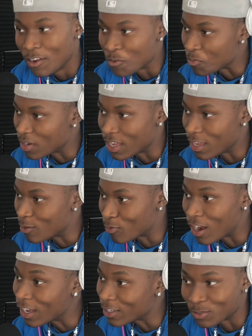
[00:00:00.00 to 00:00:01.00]
we ain't
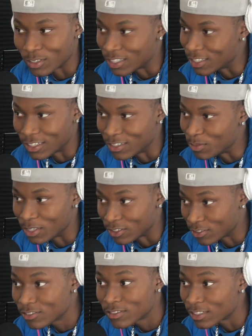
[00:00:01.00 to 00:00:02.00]
rocking with her no
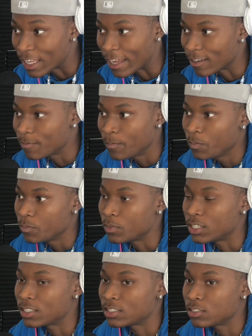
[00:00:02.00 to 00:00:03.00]
more. Like,
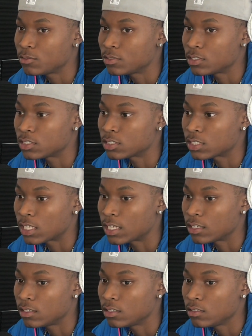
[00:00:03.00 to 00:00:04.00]
because it was just
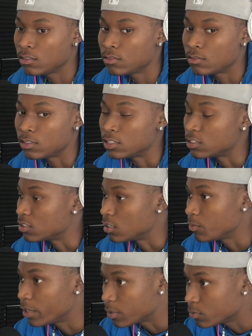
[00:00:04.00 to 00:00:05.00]
like, either
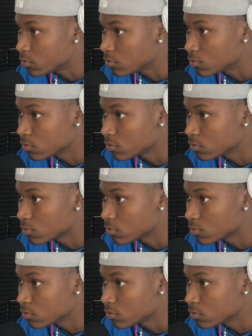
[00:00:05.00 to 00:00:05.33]
something happened,